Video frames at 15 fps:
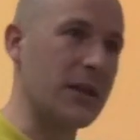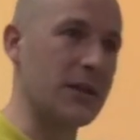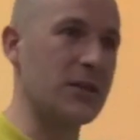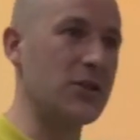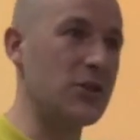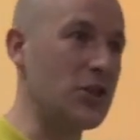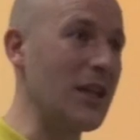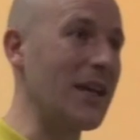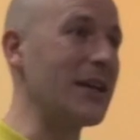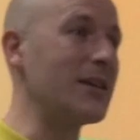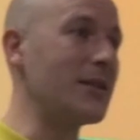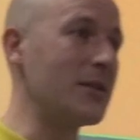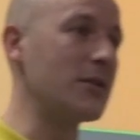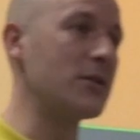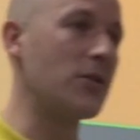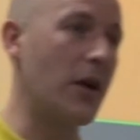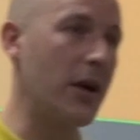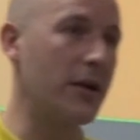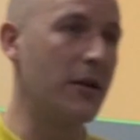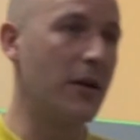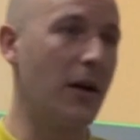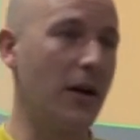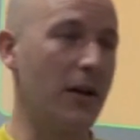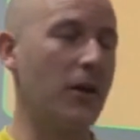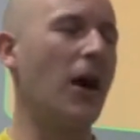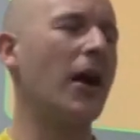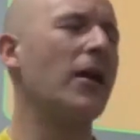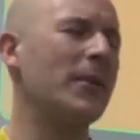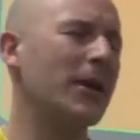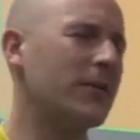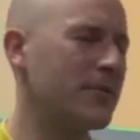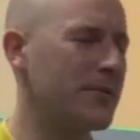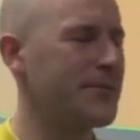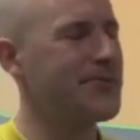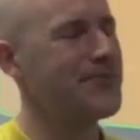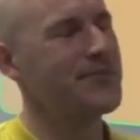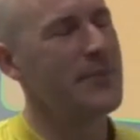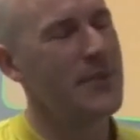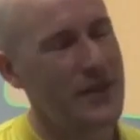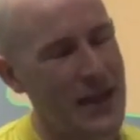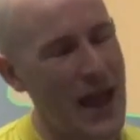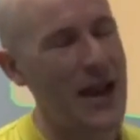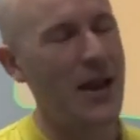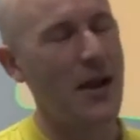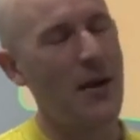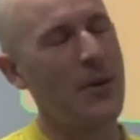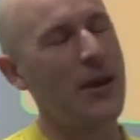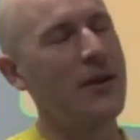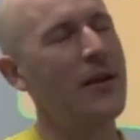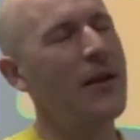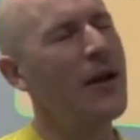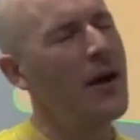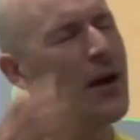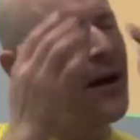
things as genes, right? I don't mean, I mean,